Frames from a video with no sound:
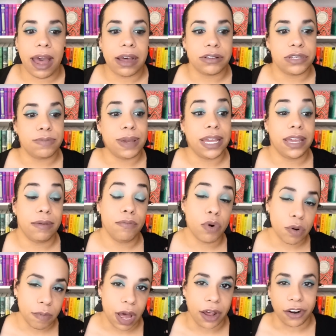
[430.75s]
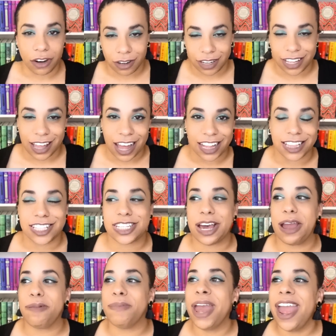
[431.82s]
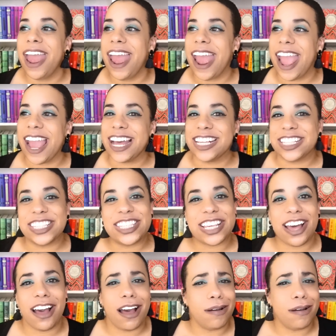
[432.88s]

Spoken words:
how to make it more modern at the time and